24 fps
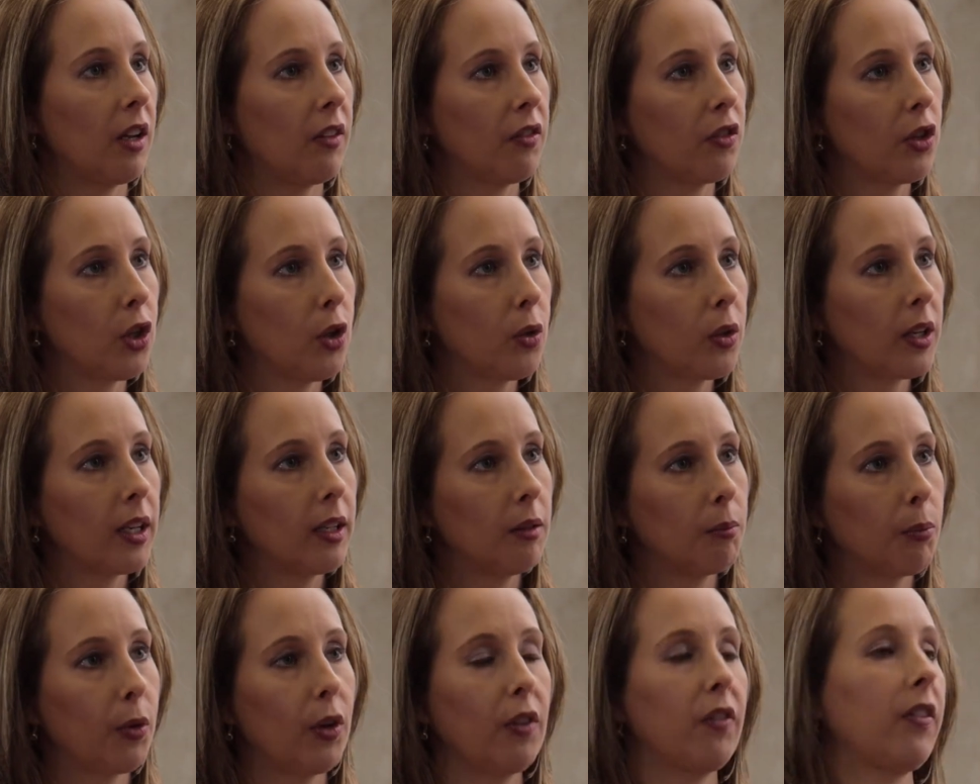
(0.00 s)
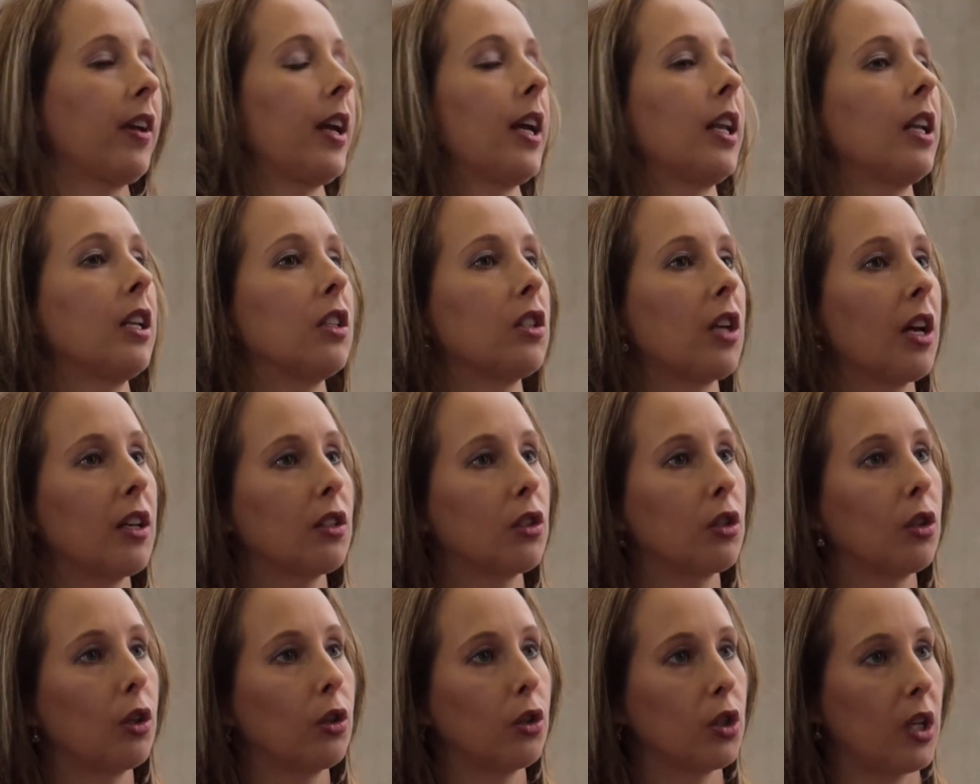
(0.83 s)
If you can prevent
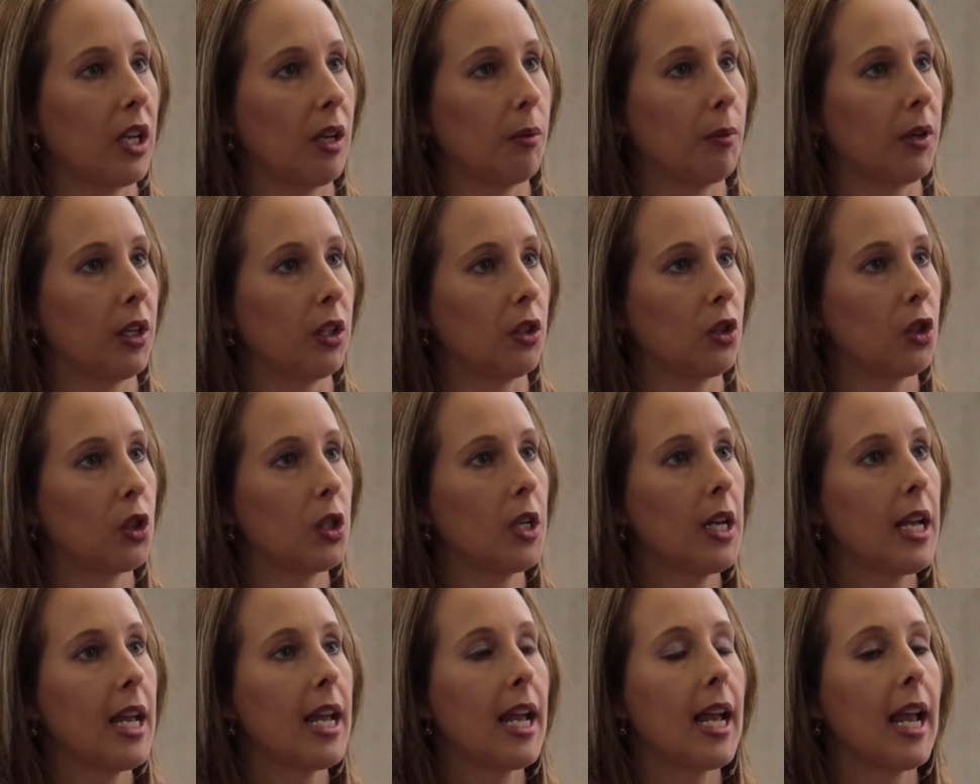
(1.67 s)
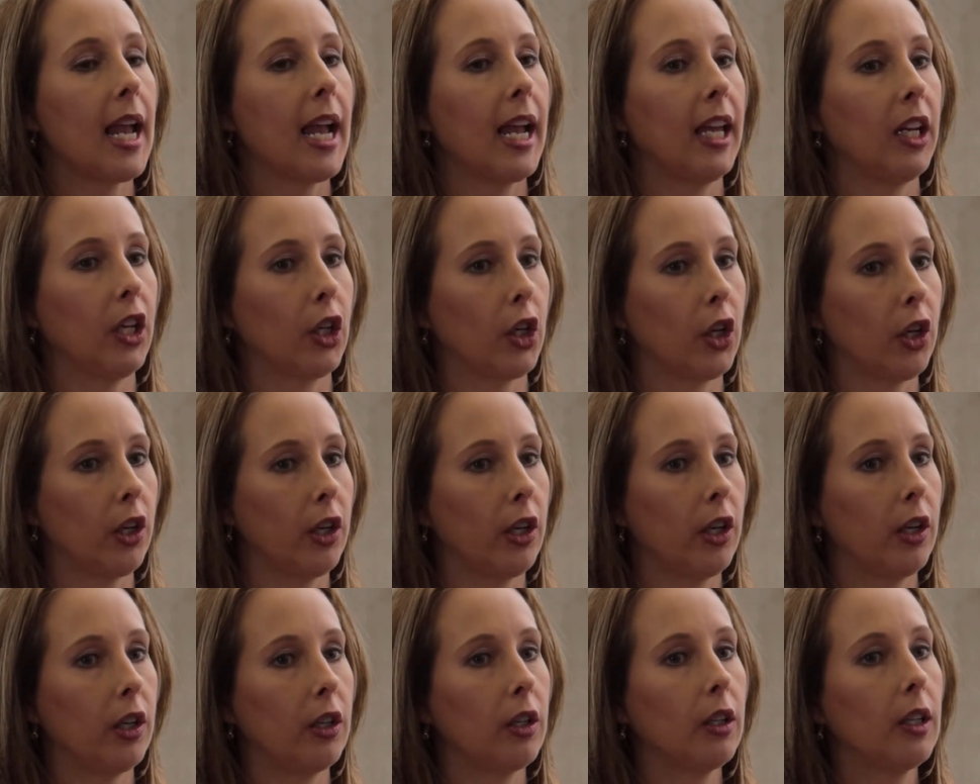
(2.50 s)
intestinal damage in a
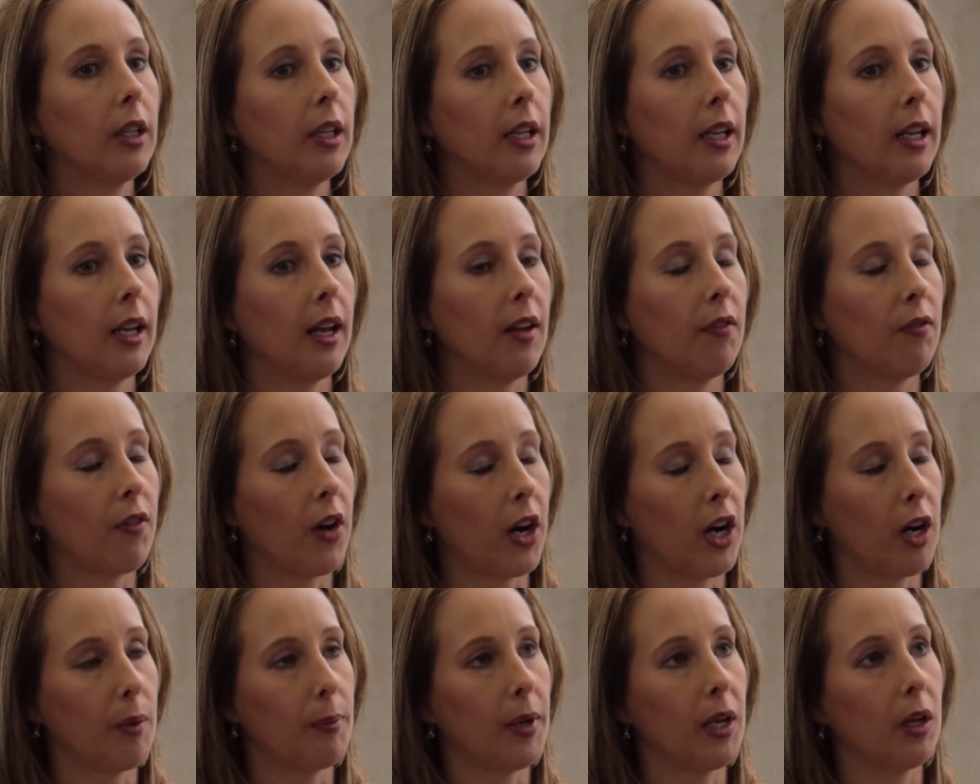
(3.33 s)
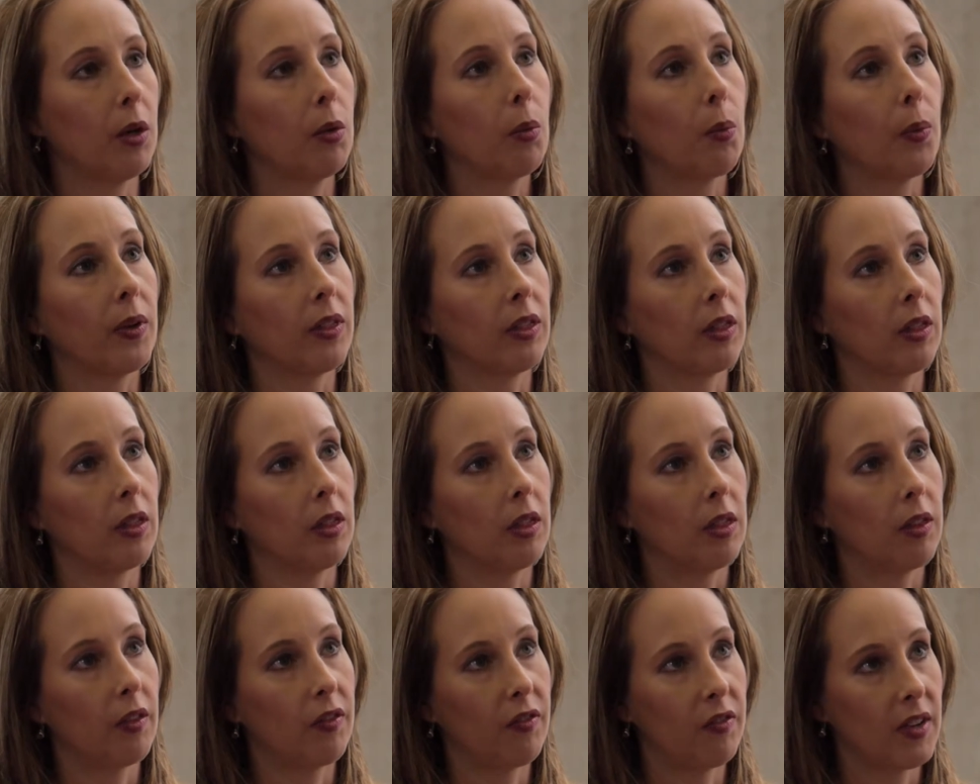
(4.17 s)
good environment with
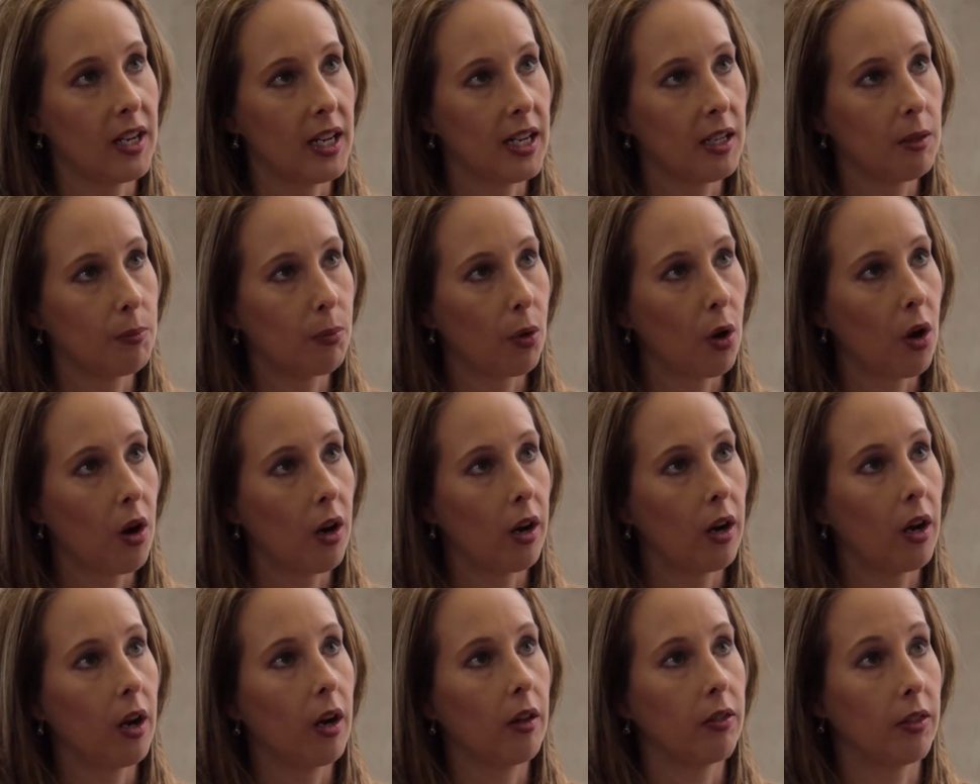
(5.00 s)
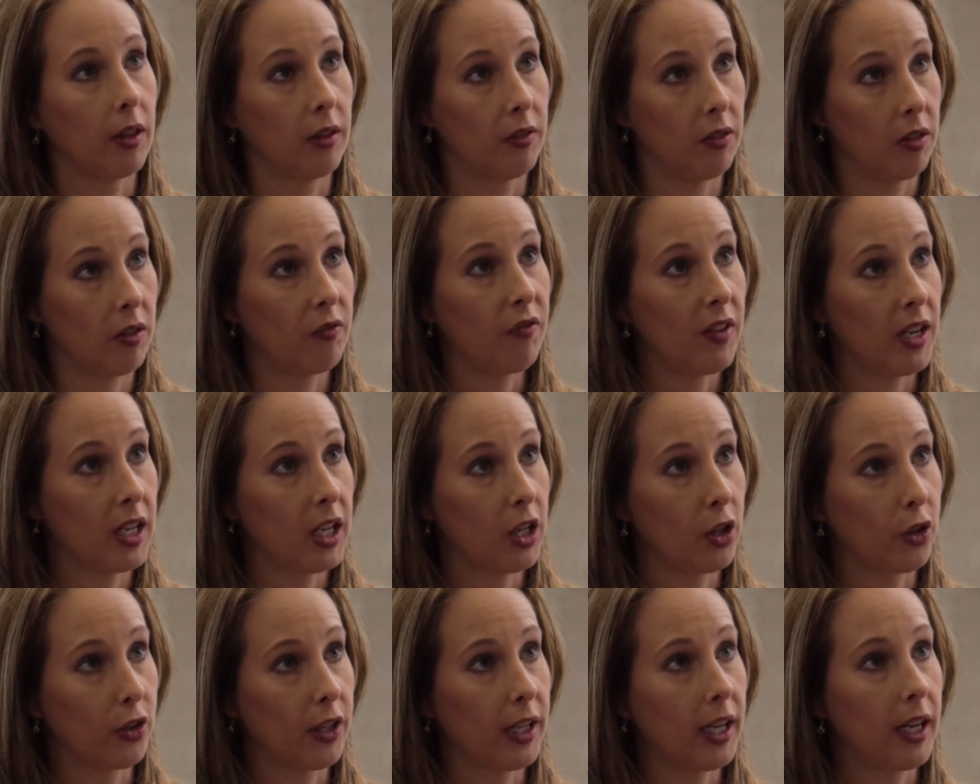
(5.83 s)
feed product, the feed
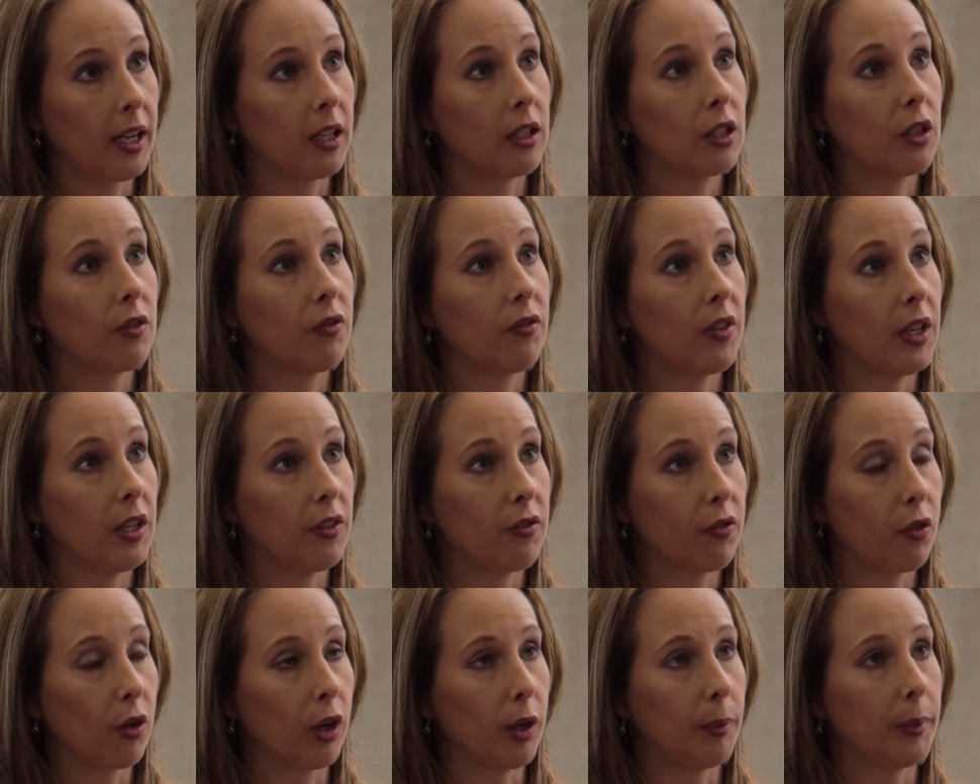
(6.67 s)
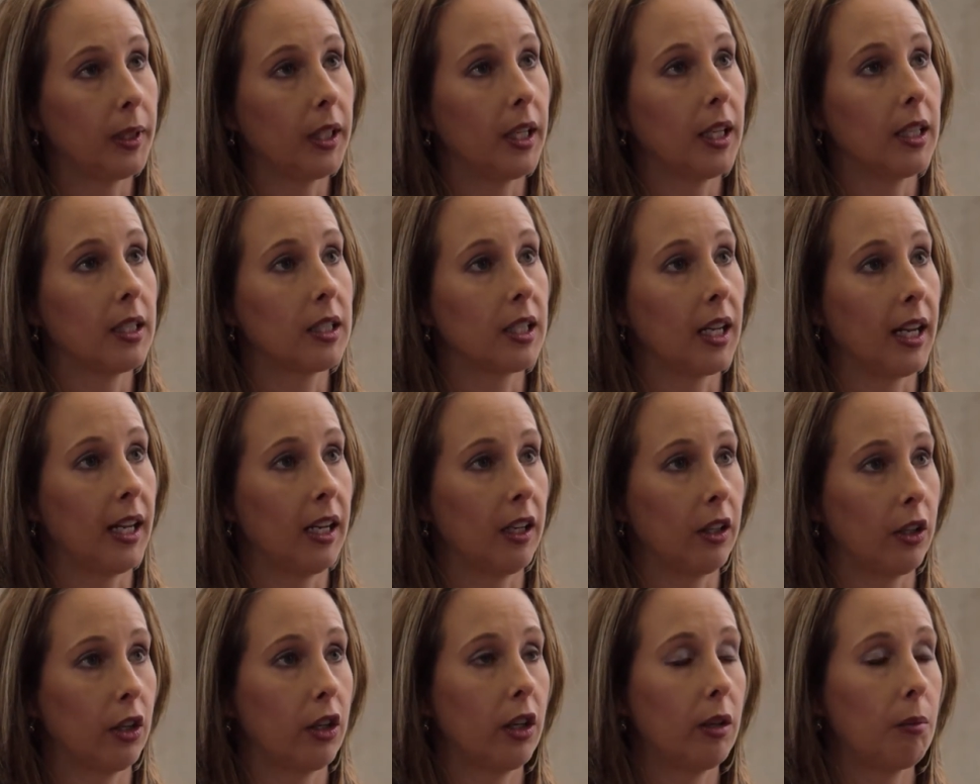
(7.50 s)
ingredients, feed formulas,
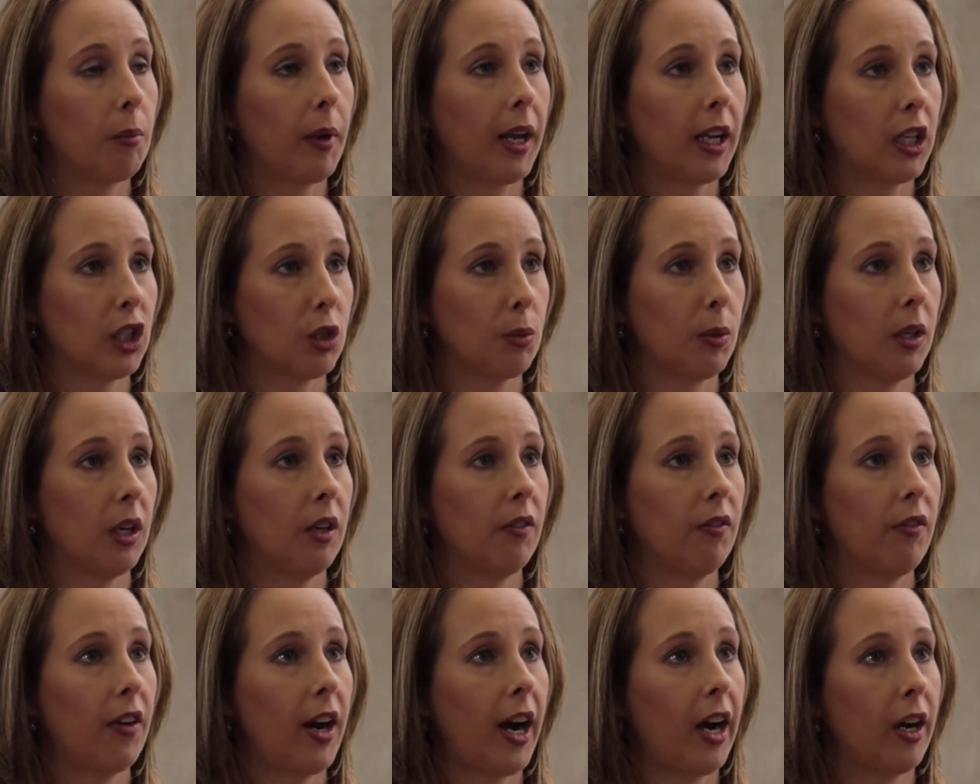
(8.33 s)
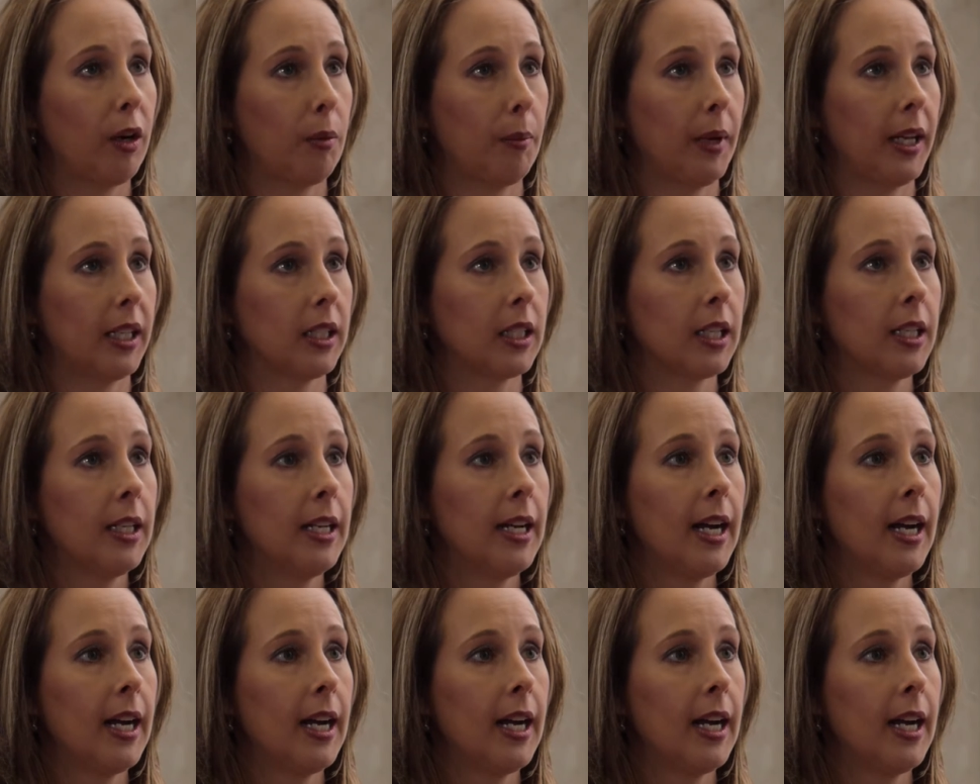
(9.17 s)
and a good management environment.